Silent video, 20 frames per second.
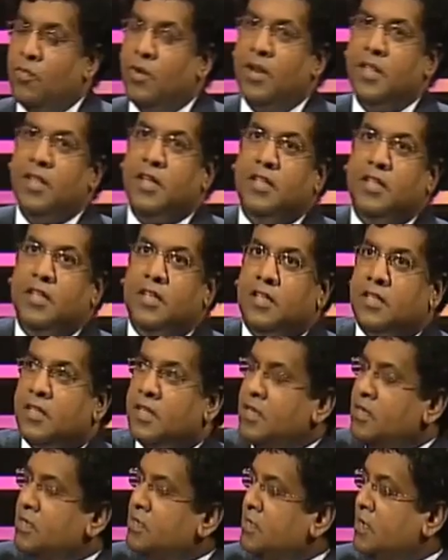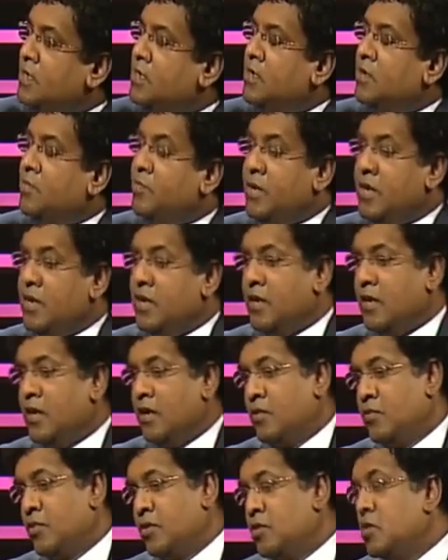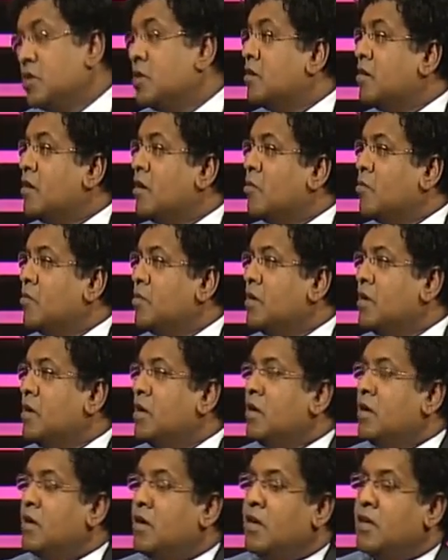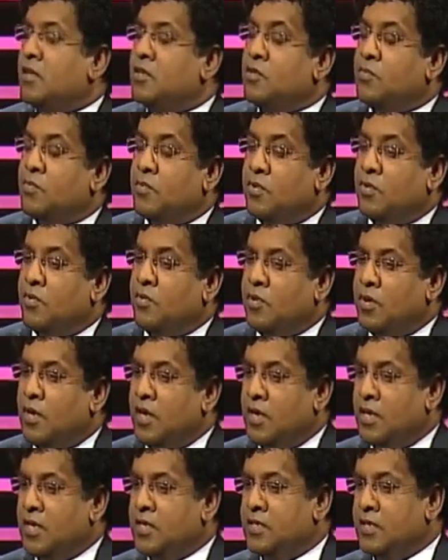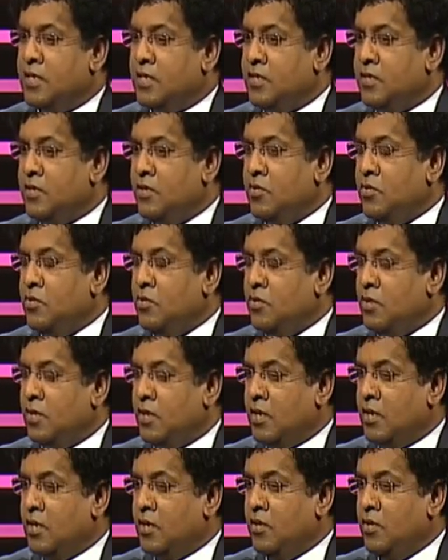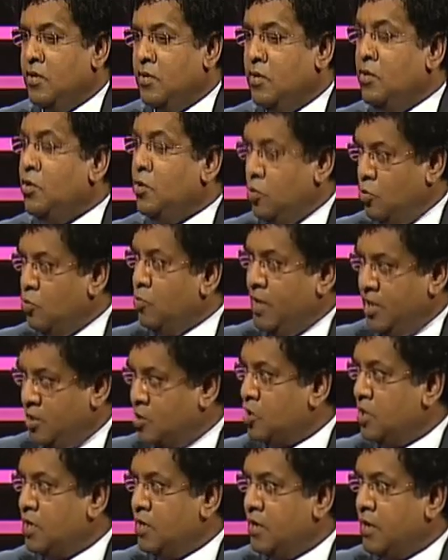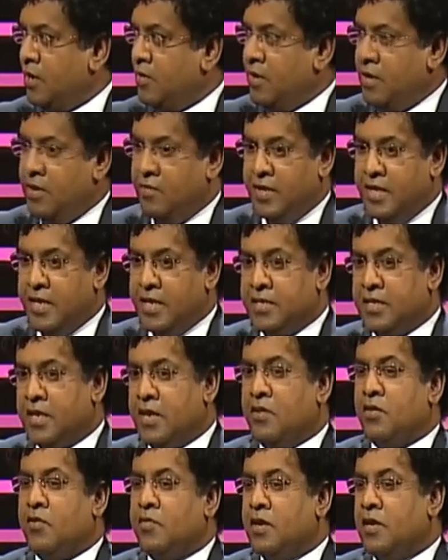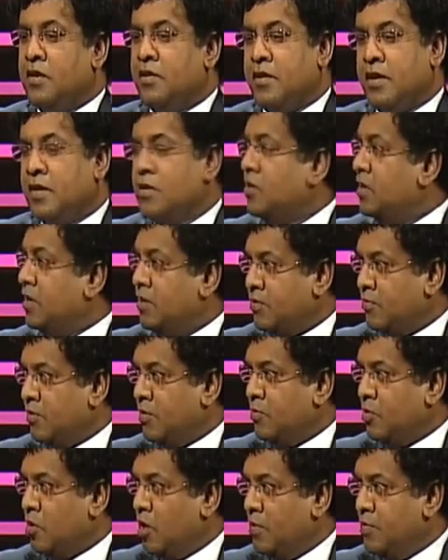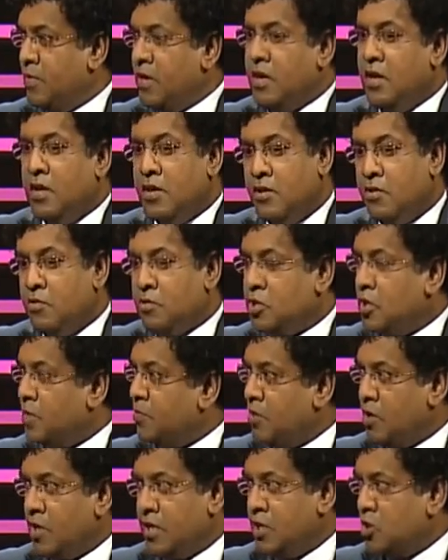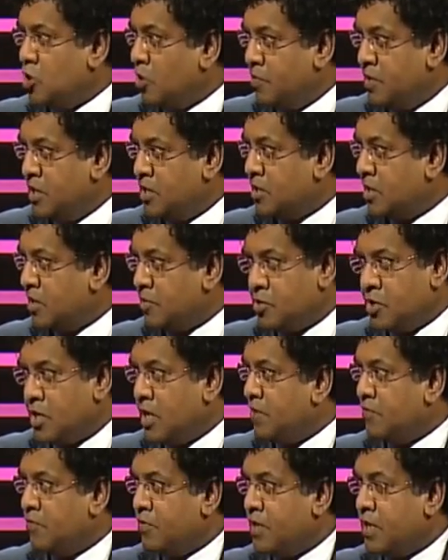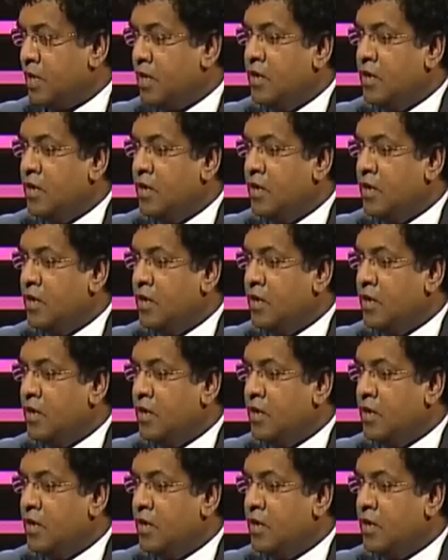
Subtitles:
One of the other things that have been questioned around, as you would know, is that you mentioned that whether it's a letter of contract or letter of employment, you have to stipulate the job description and everything.